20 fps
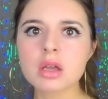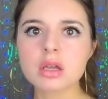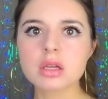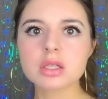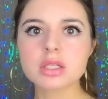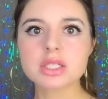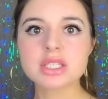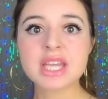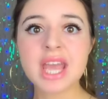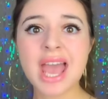
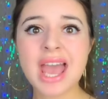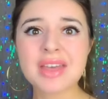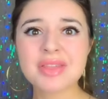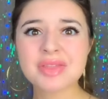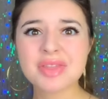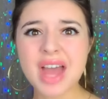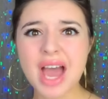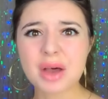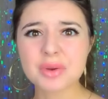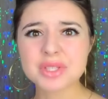
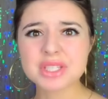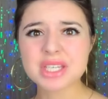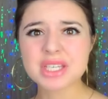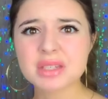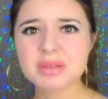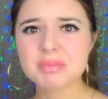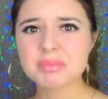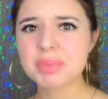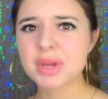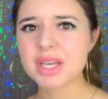
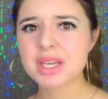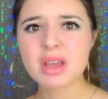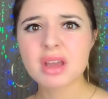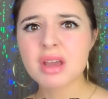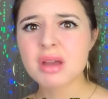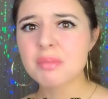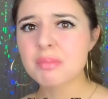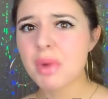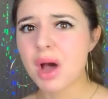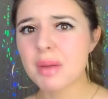$10,000? But
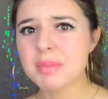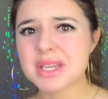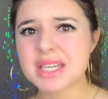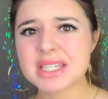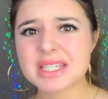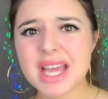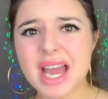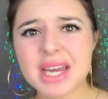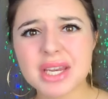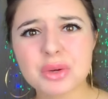Mommy and
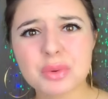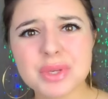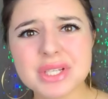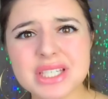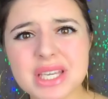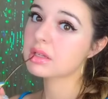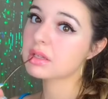Daddy always give me...